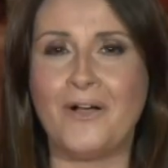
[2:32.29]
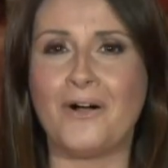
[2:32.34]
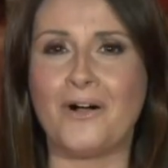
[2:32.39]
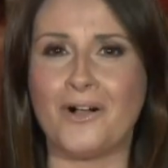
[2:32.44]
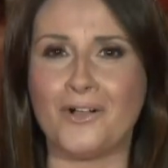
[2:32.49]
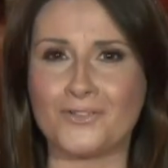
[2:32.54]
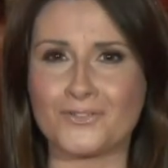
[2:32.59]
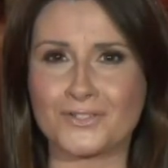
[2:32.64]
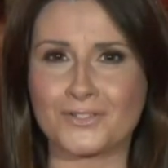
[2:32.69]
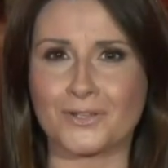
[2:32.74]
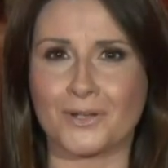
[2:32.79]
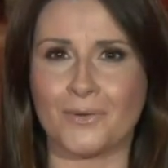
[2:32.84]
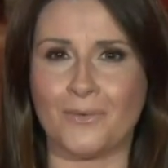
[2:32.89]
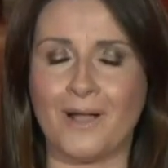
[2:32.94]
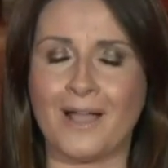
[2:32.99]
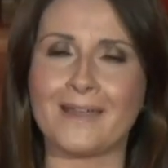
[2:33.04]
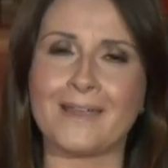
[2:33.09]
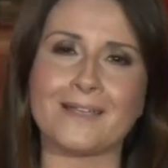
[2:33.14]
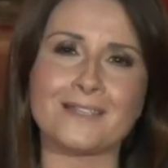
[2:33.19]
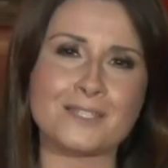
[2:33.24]
Also,
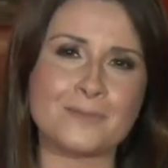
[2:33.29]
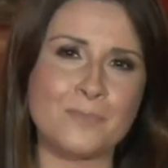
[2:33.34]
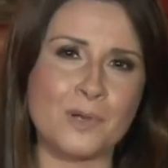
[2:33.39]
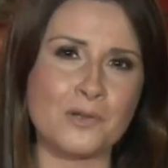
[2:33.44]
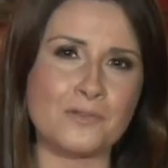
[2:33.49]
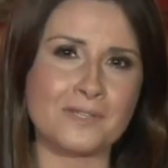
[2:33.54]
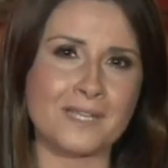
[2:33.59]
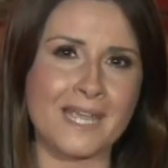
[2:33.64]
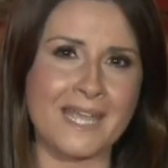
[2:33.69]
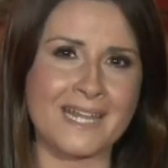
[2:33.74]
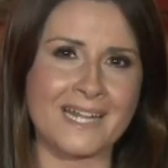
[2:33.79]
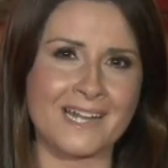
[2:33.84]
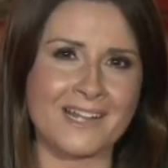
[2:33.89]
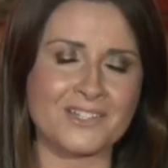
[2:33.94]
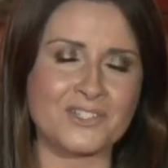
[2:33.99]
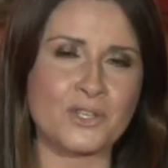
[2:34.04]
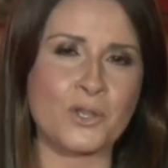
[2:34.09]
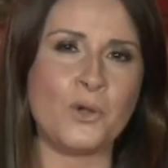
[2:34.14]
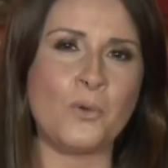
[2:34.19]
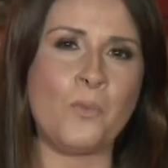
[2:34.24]
I asked both
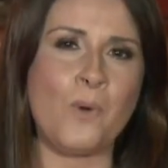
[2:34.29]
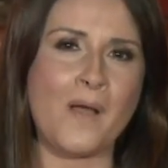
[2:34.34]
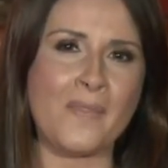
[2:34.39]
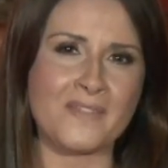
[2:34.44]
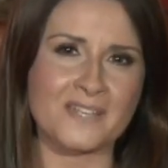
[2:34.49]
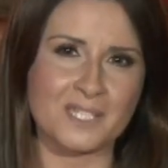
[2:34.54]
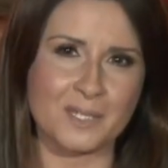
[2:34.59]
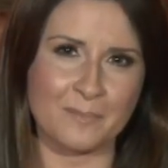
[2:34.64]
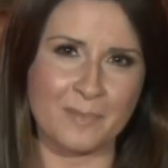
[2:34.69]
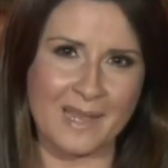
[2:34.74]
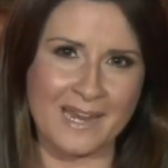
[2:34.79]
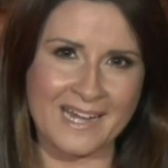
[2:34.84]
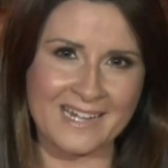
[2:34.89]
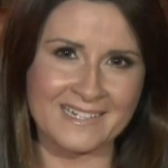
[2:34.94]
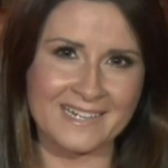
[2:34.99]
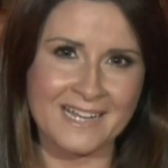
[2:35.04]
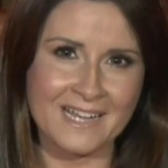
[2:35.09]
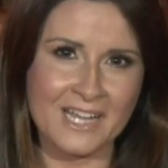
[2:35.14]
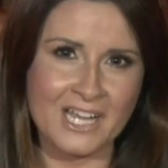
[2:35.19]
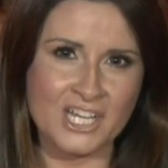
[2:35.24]
candidates who won the debate.